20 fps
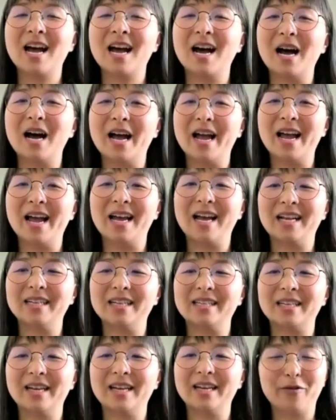
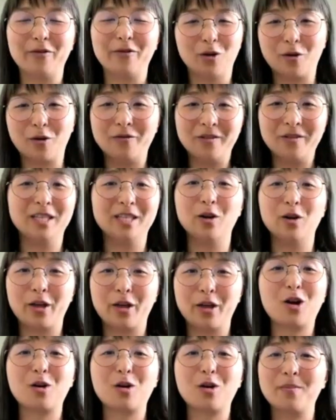And if you're a
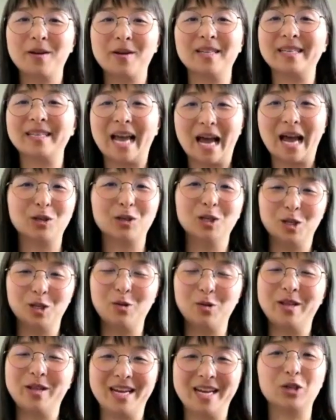physiotherapist,
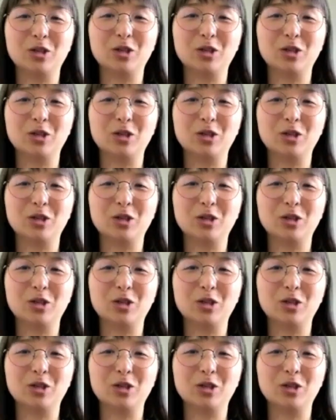absolutely,